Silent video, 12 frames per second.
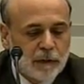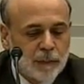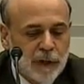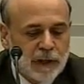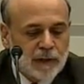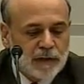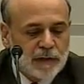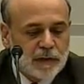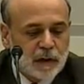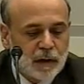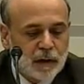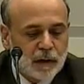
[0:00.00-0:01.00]
foreign
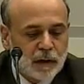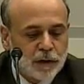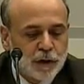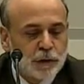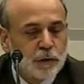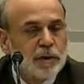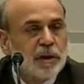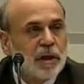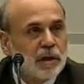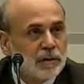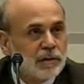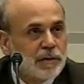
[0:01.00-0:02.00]
banks are
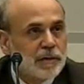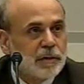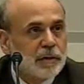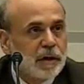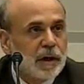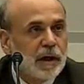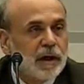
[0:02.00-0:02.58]
short dollars